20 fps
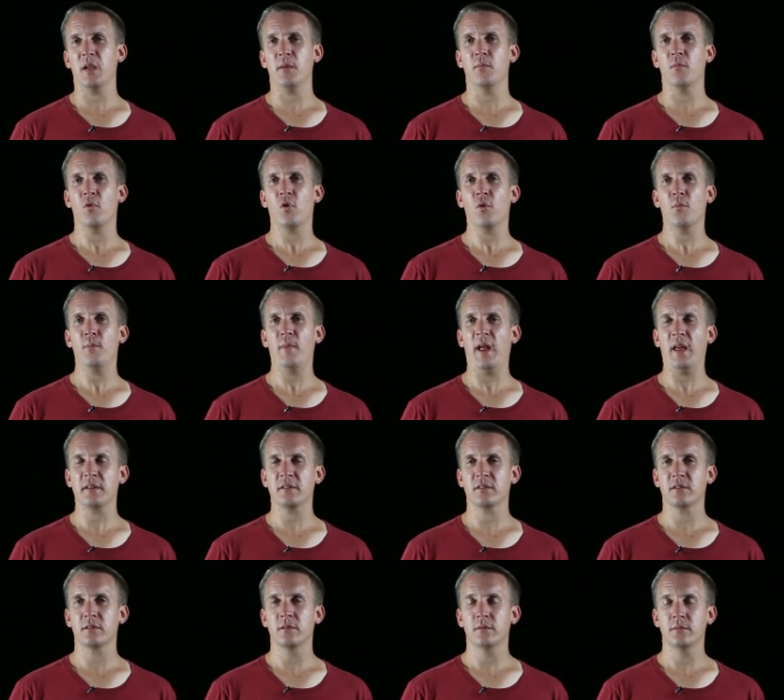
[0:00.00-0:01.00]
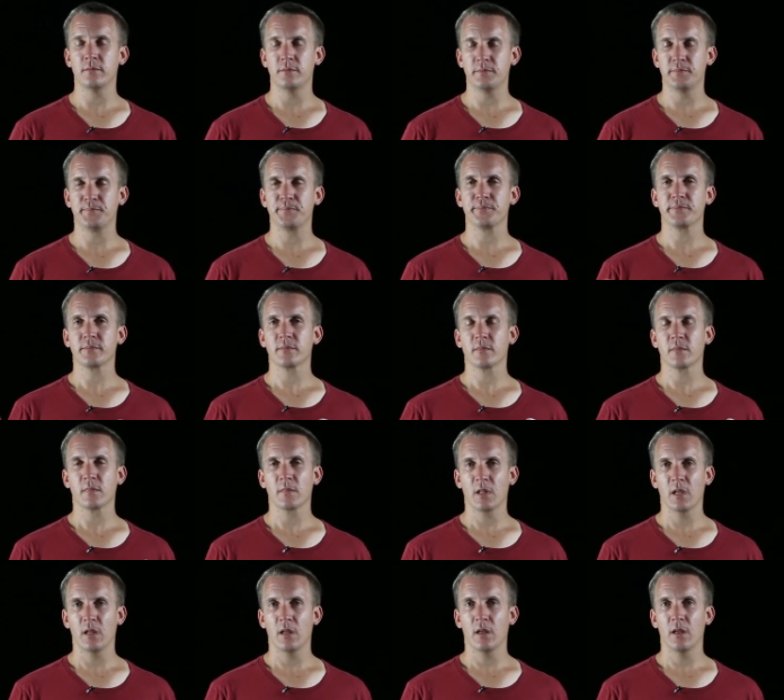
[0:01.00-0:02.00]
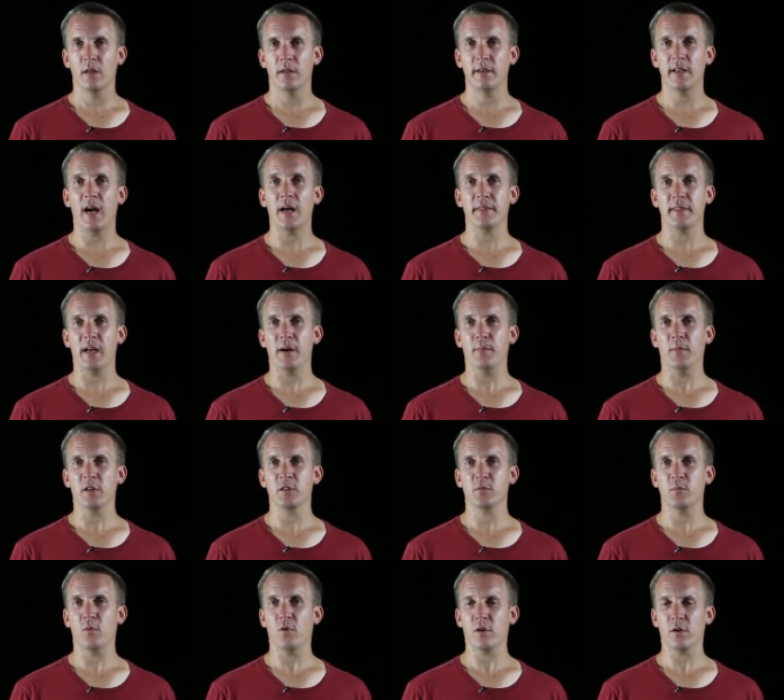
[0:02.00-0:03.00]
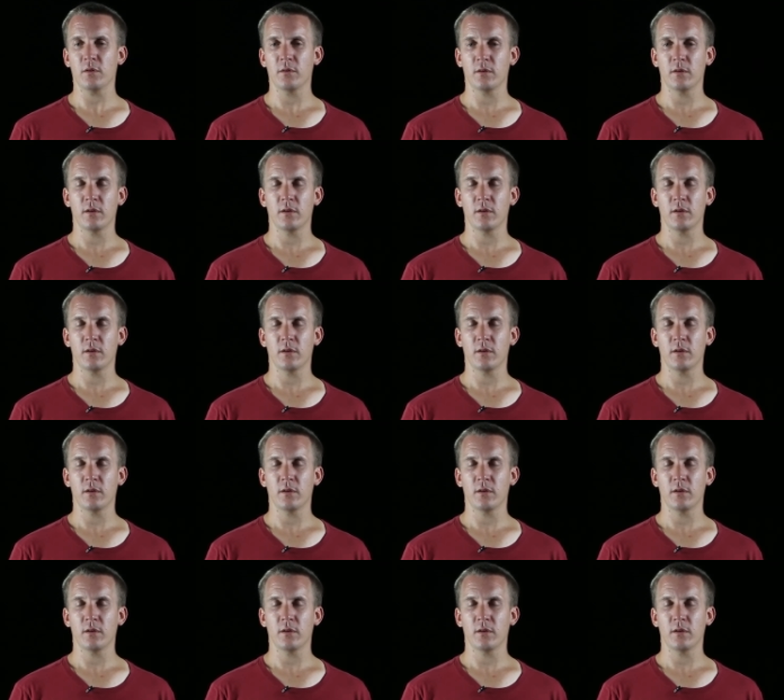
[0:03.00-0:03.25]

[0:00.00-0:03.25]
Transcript: more mess. Not that much more.